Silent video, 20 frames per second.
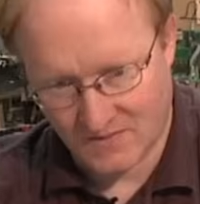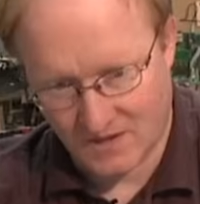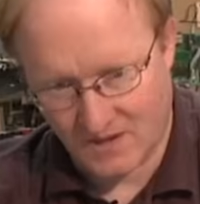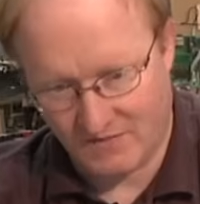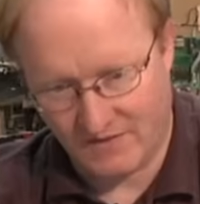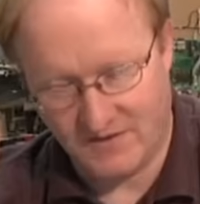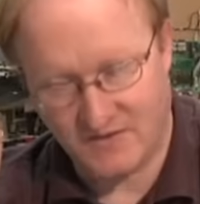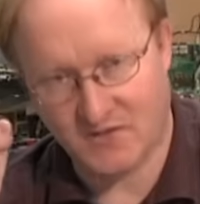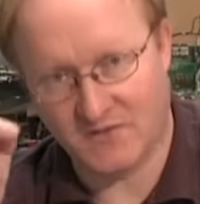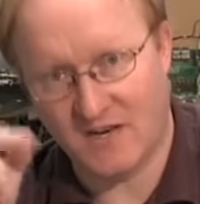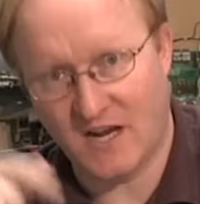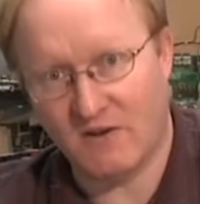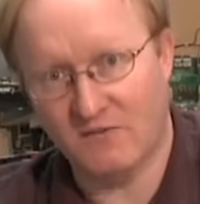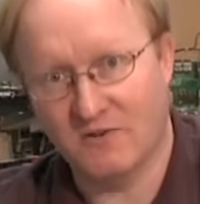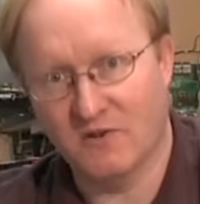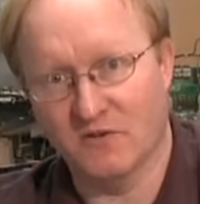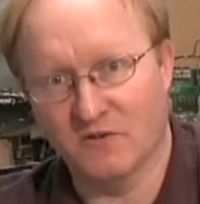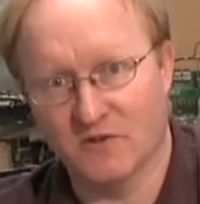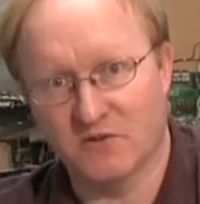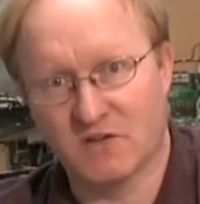All right, so now
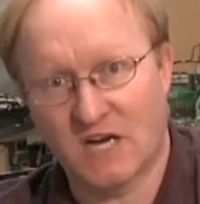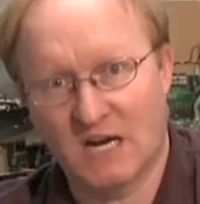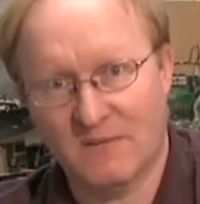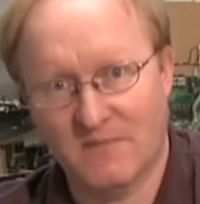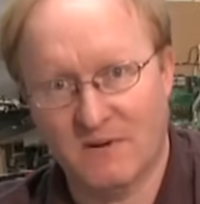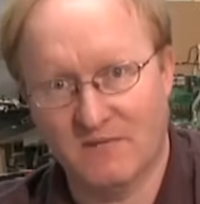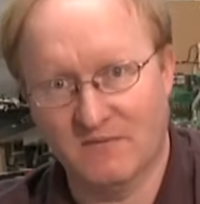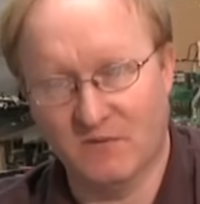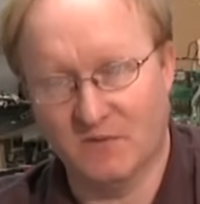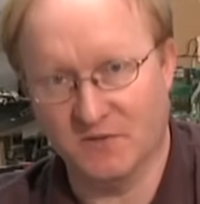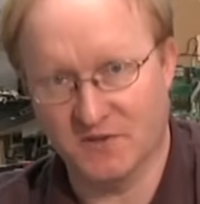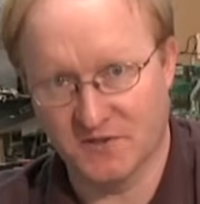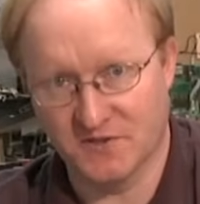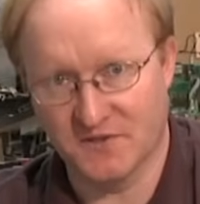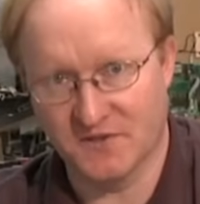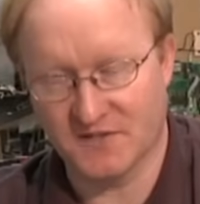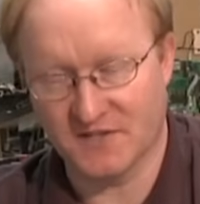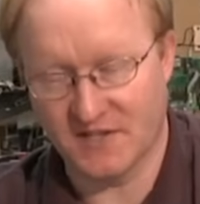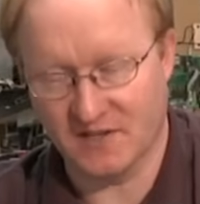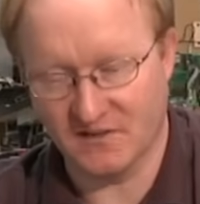we know the dropout voltage
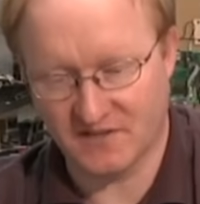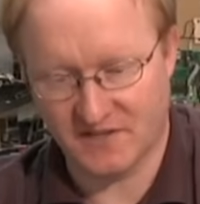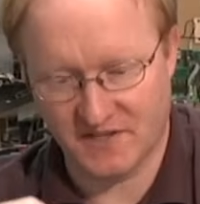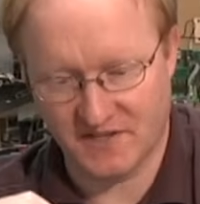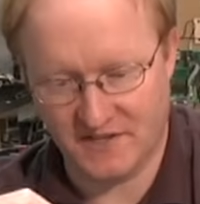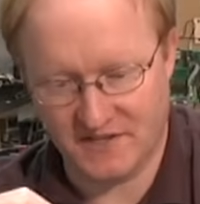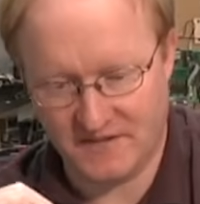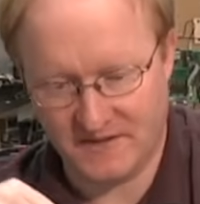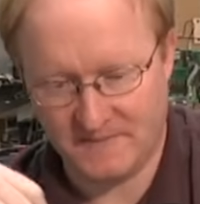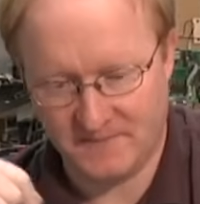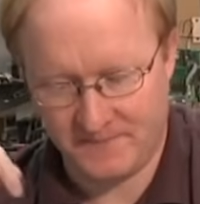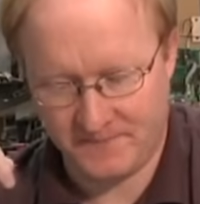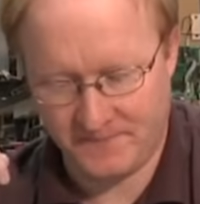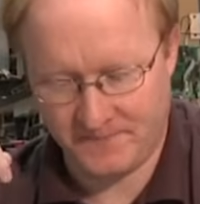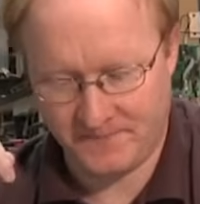of this LCD.